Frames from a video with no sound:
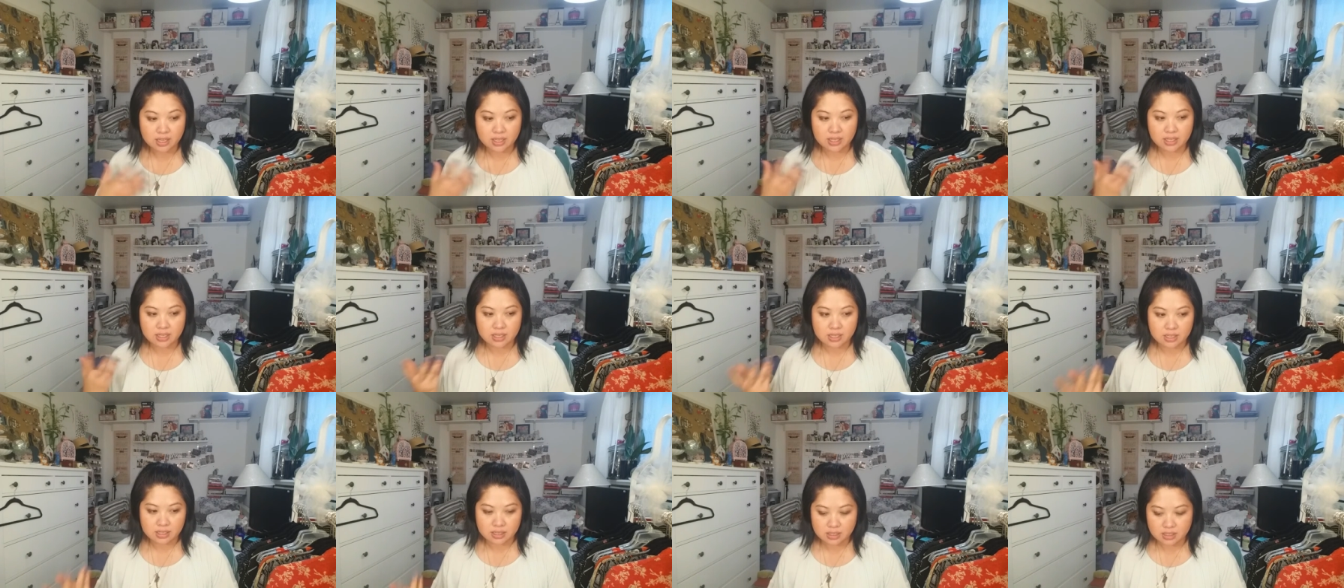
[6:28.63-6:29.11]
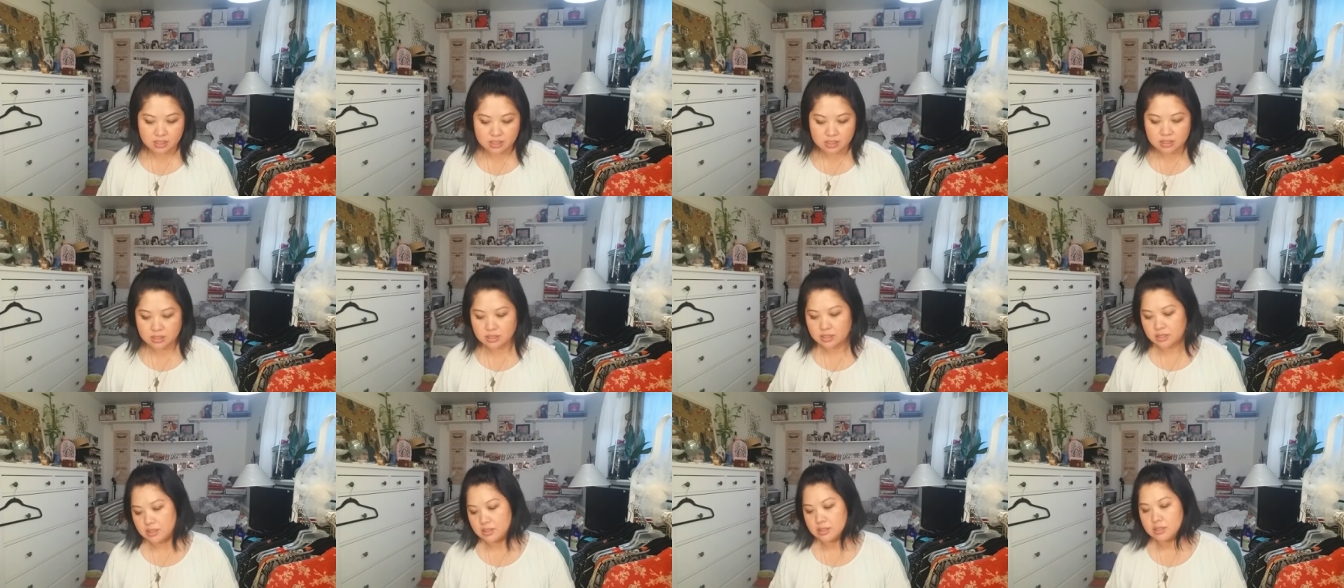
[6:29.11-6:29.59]

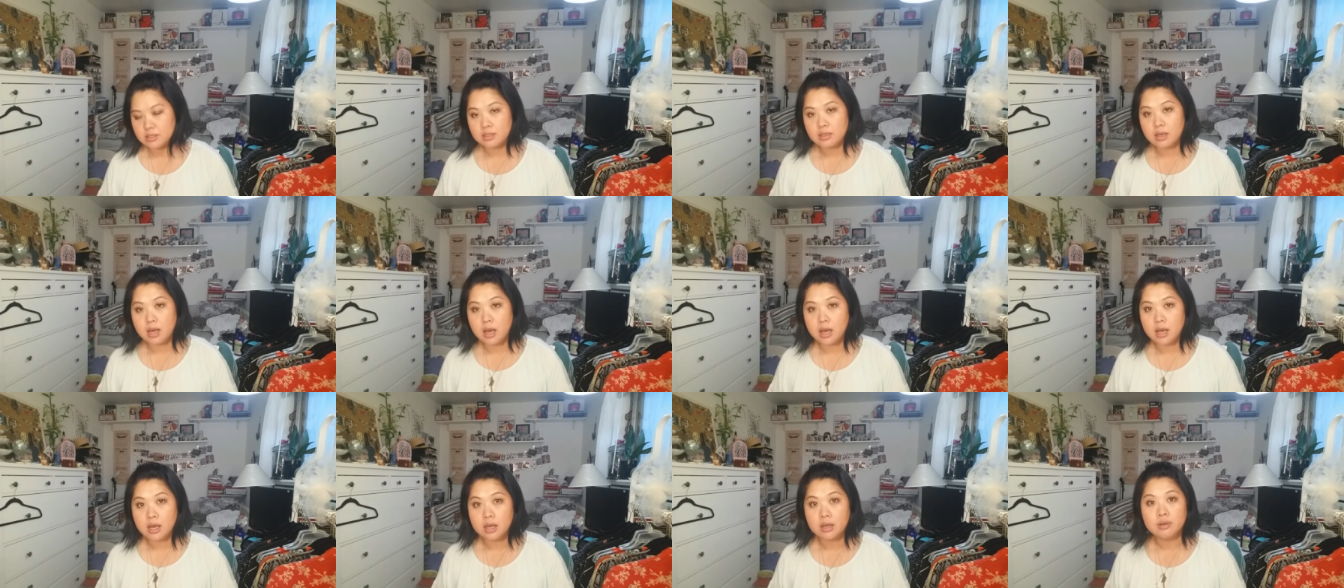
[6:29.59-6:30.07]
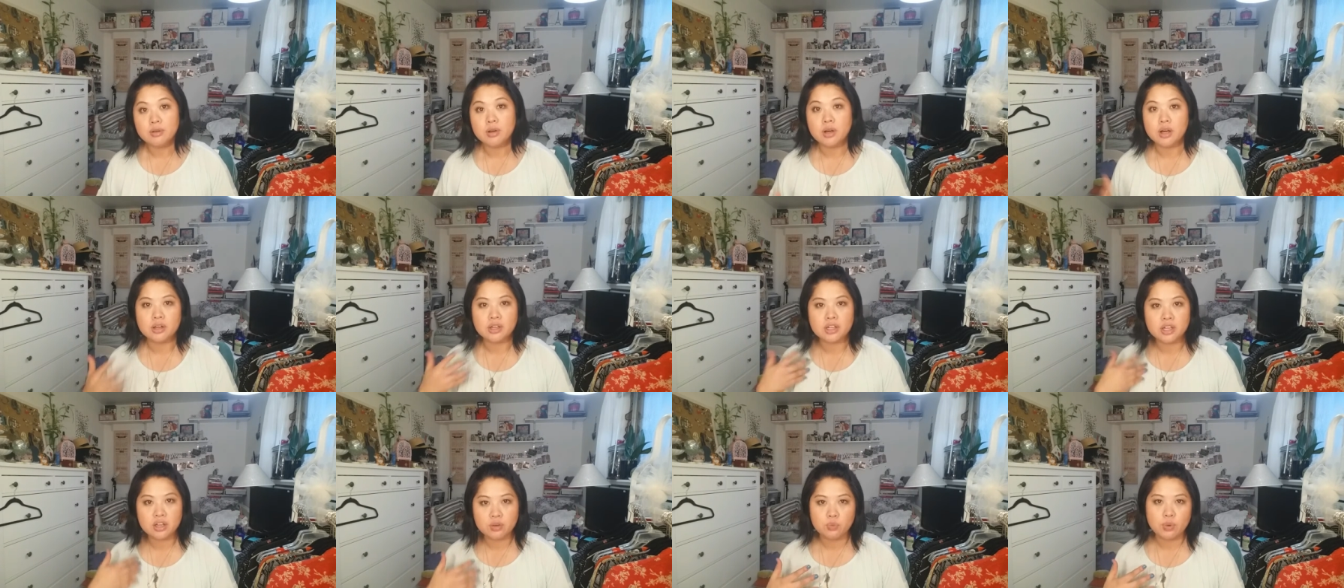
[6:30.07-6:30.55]
is uh,
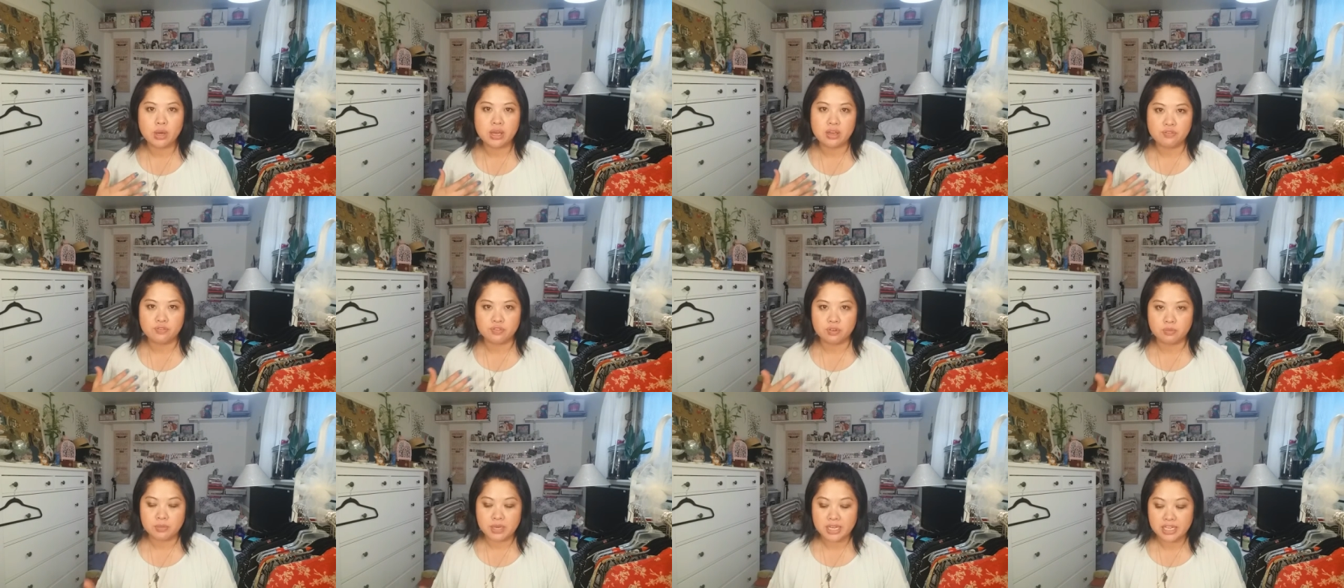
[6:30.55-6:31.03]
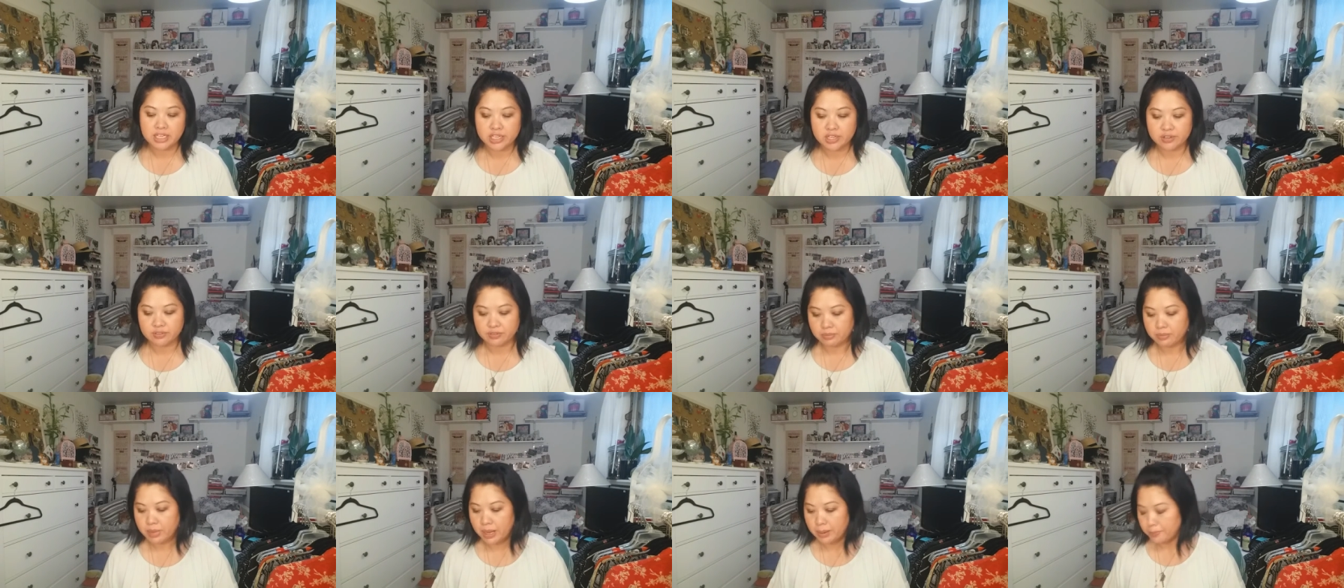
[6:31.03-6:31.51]
a good way for me to
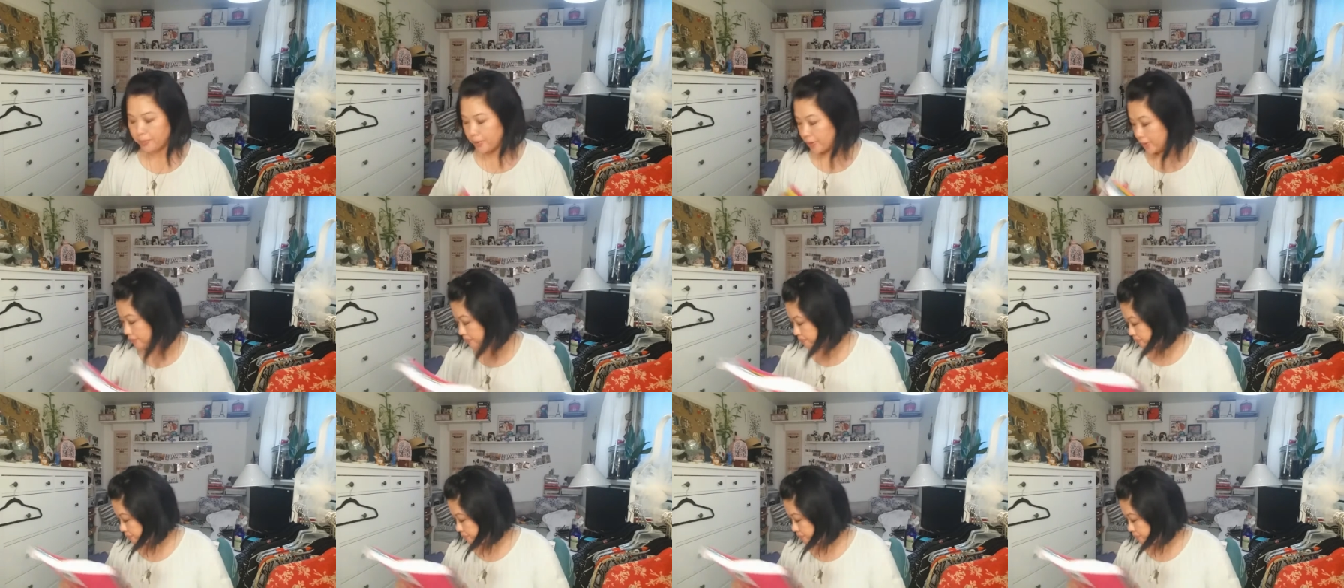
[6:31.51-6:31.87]
remember.